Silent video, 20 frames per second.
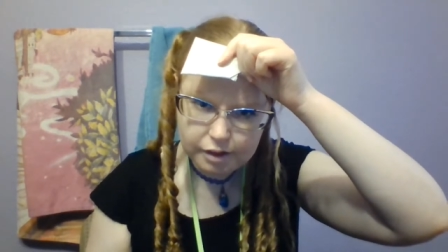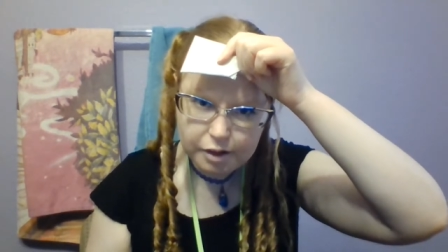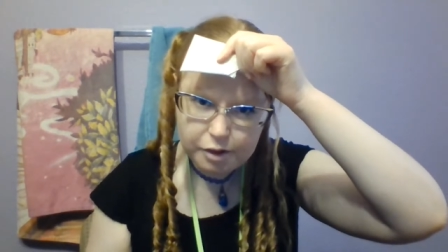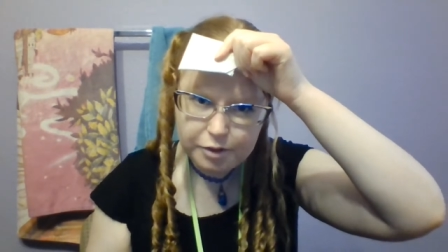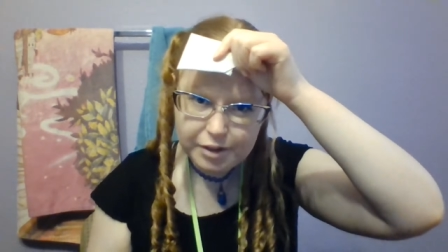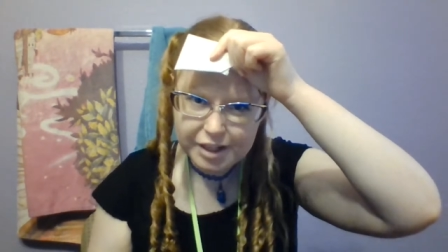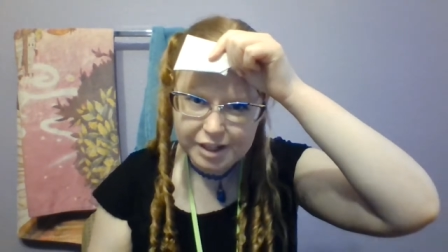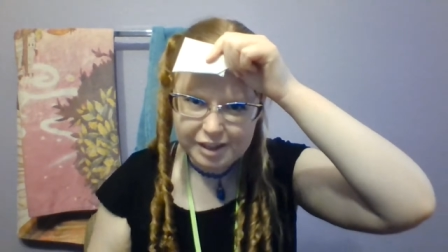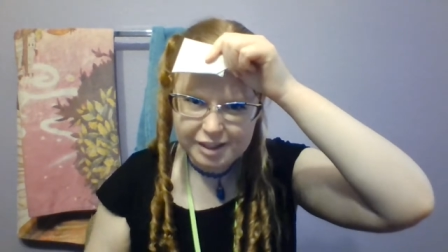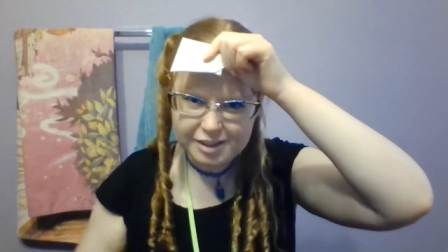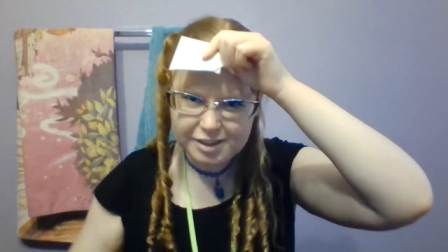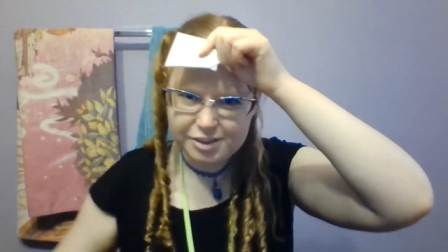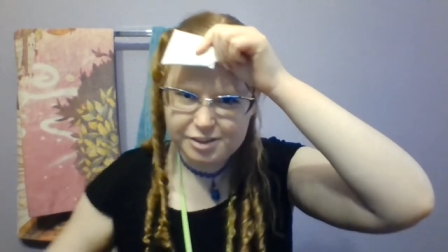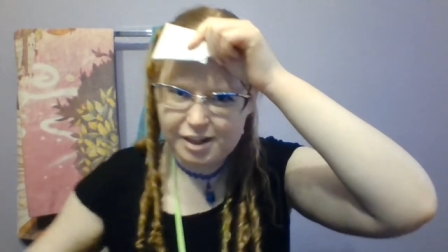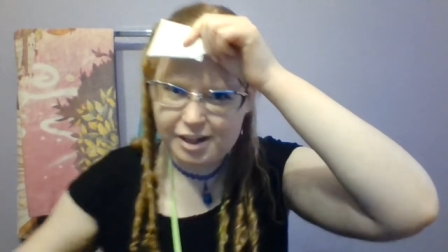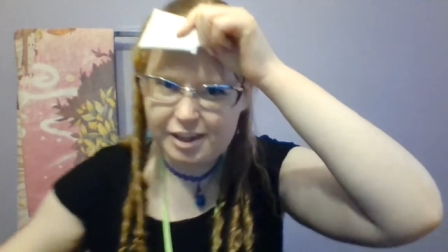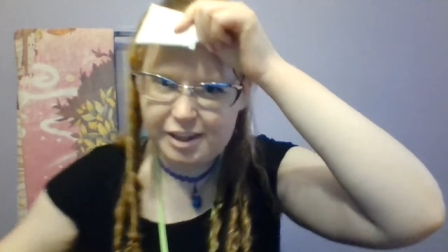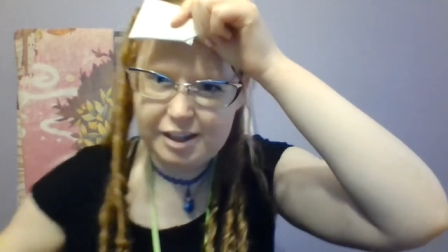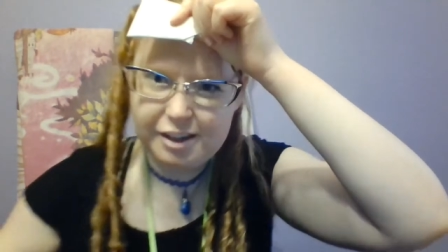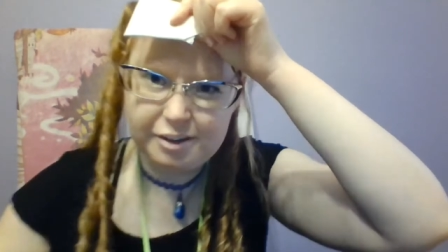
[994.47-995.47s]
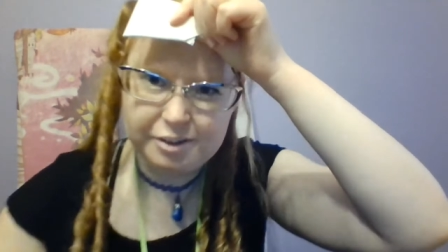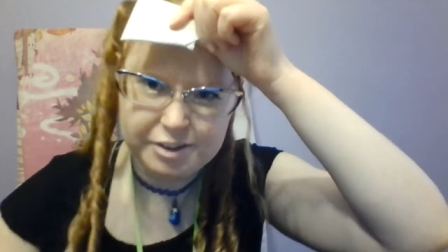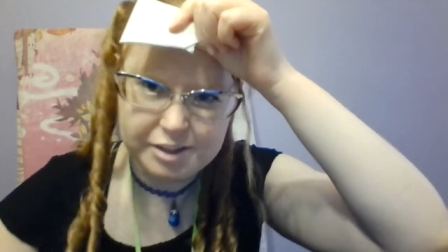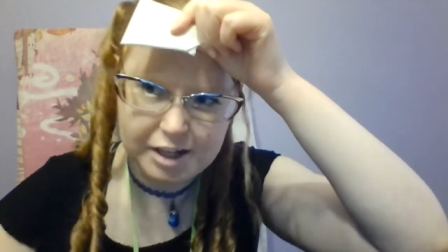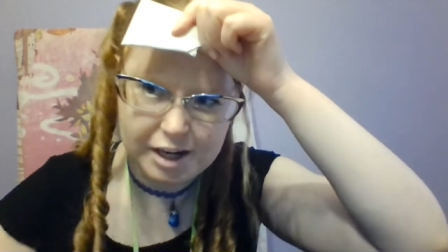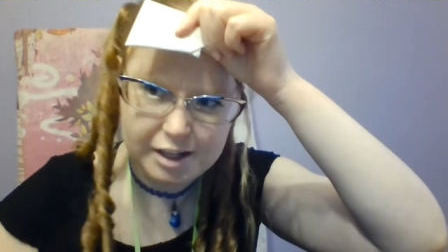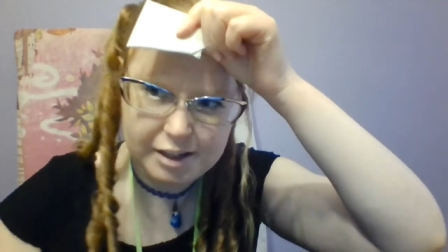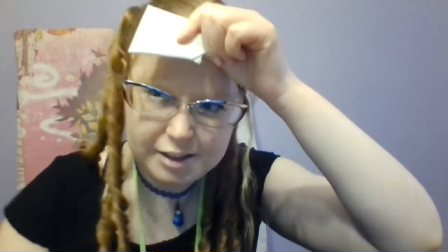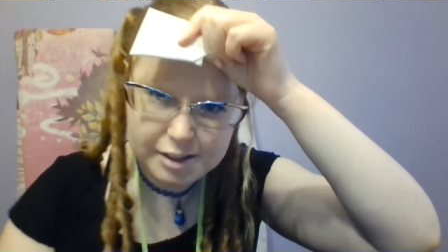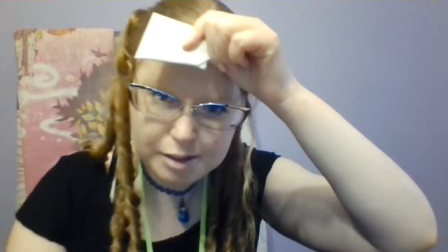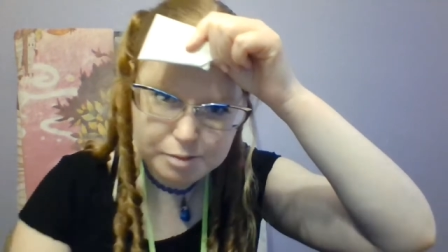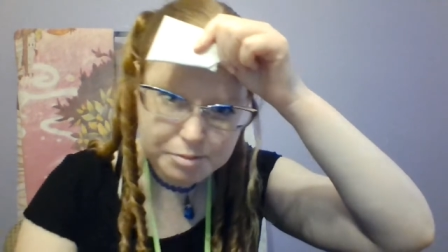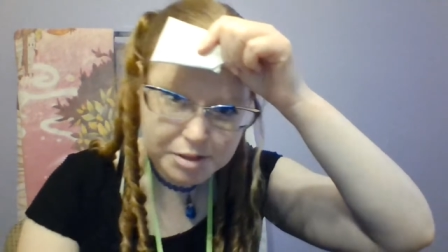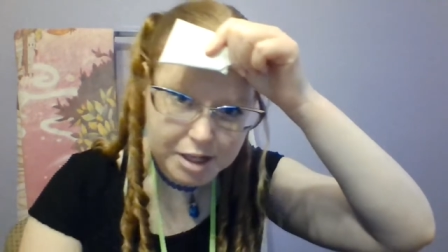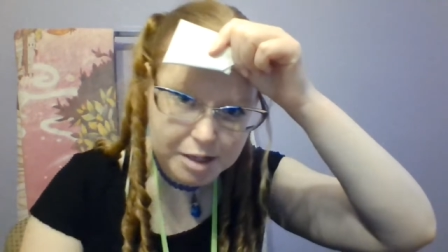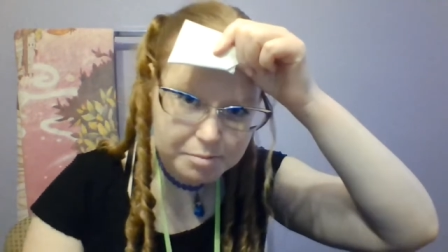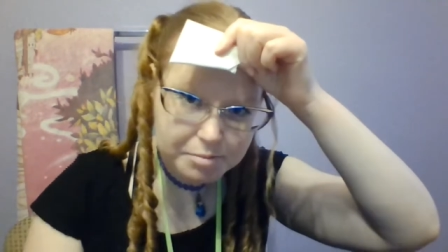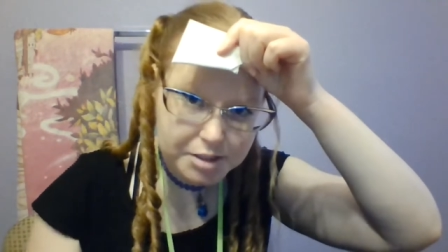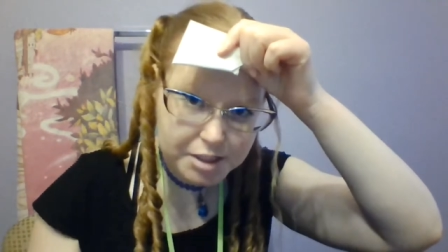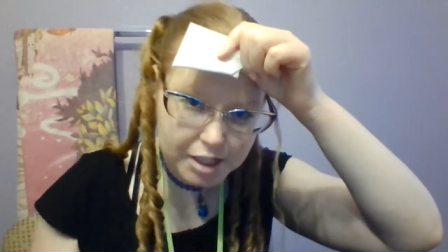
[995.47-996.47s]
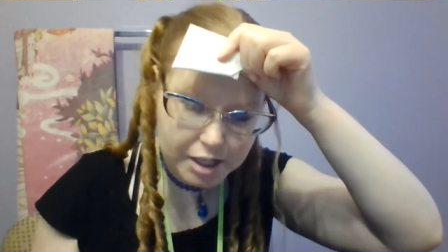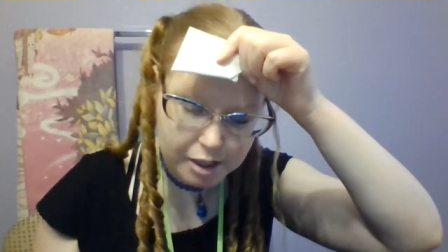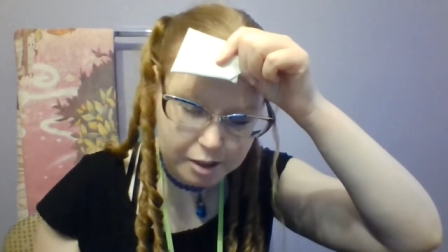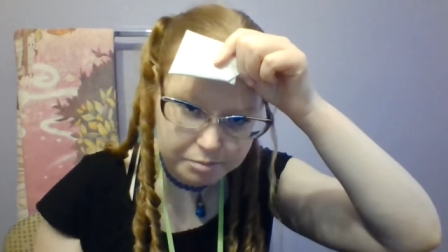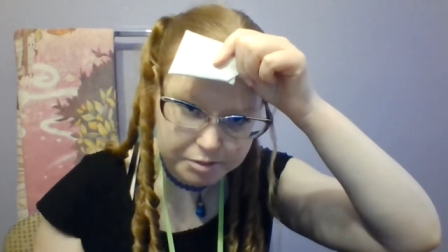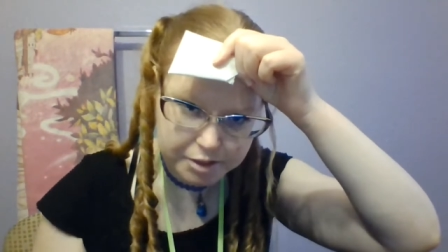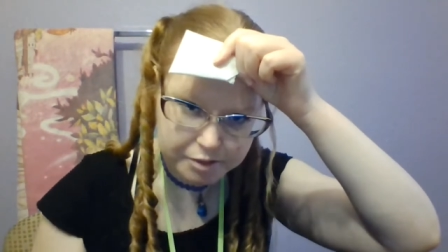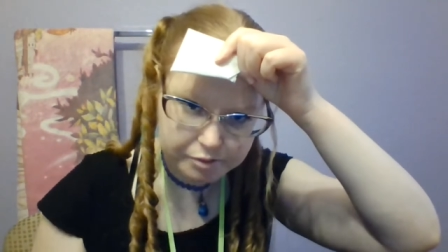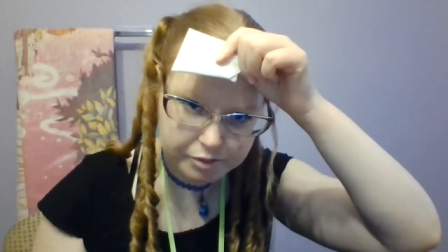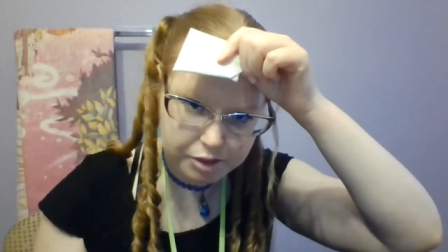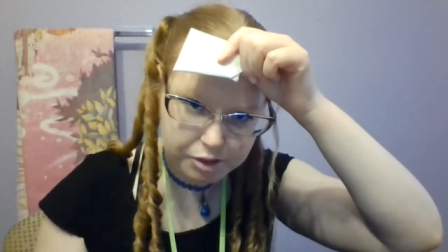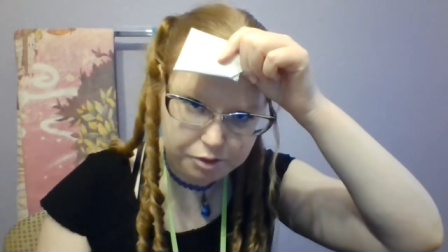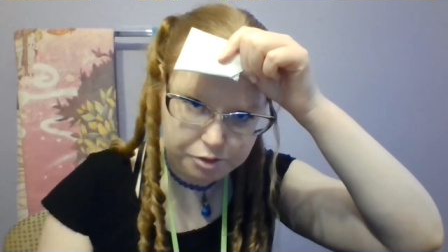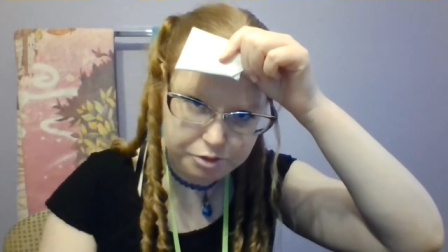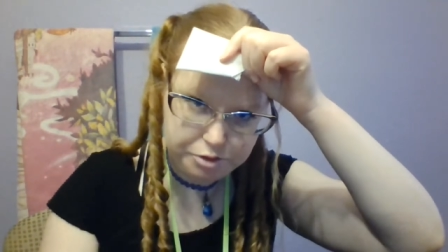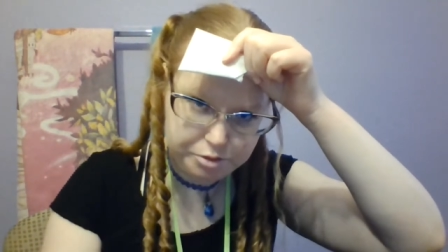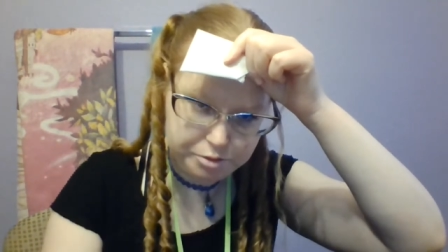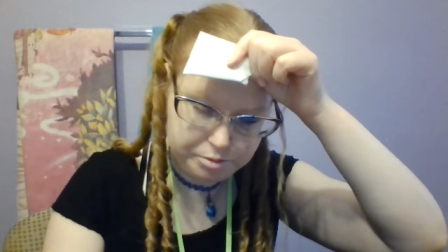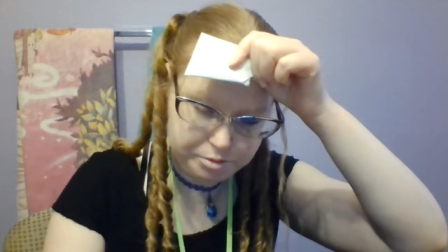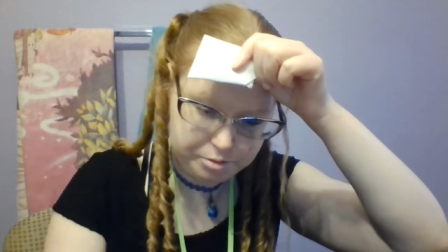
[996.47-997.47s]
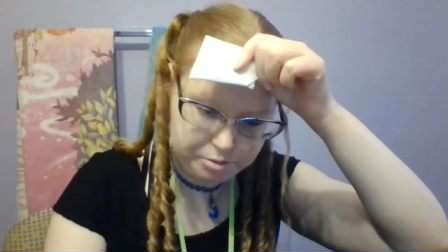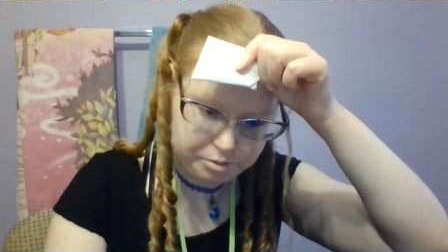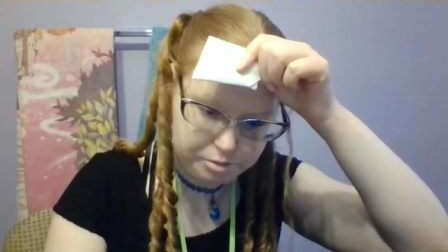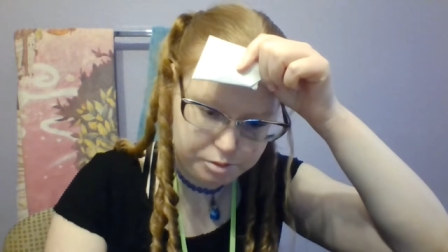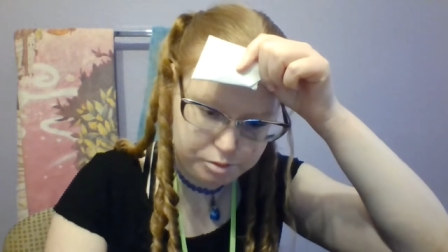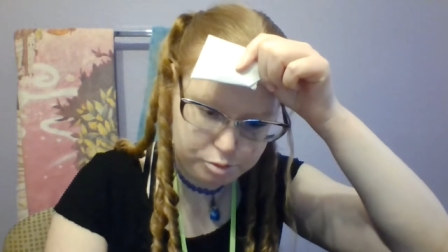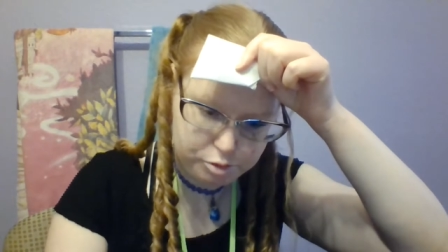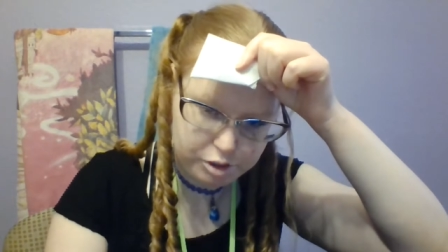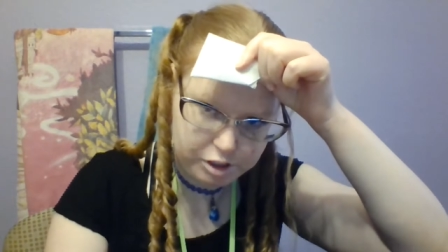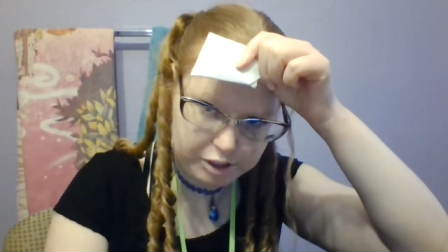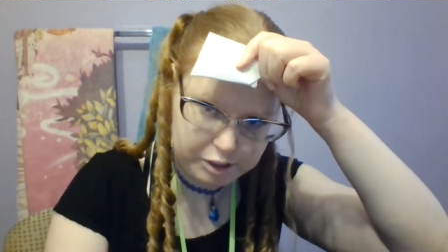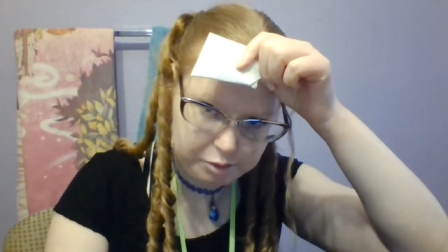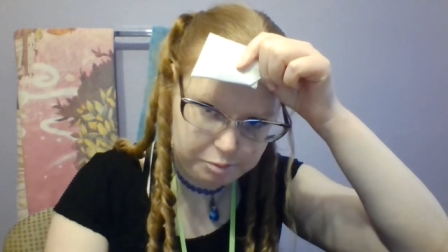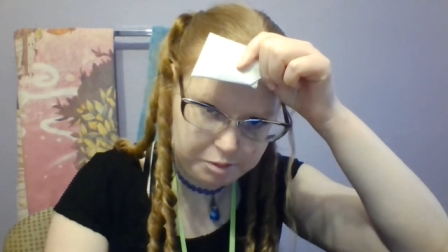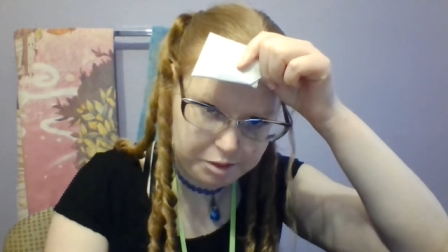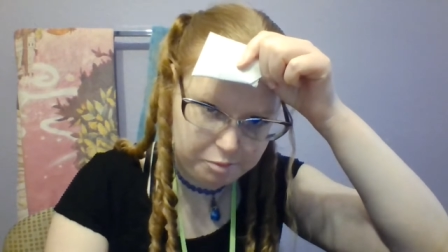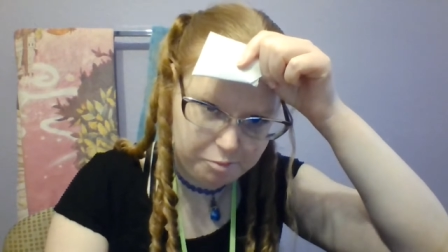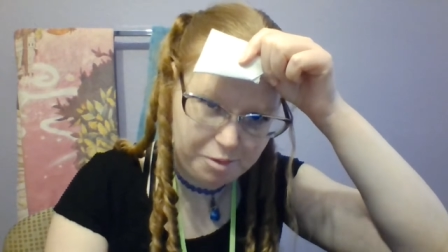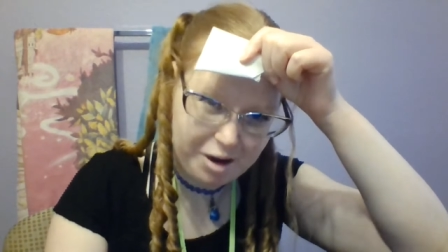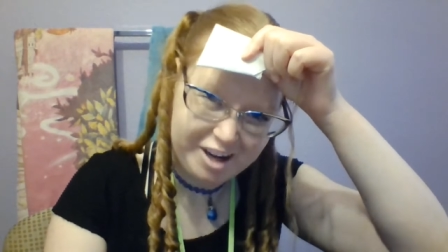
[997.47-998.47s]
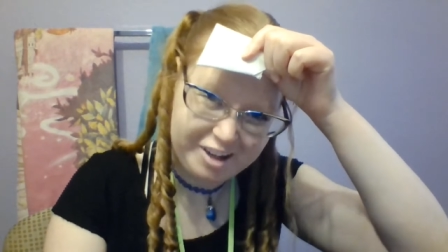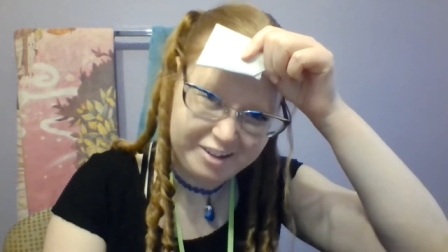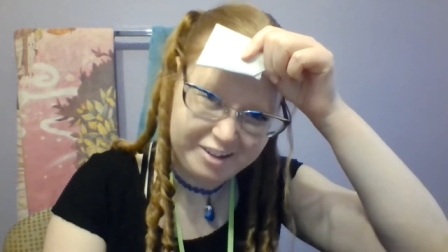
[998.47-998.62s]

Okay, let's try the other side. Sometimes it helps if you use a little bit of water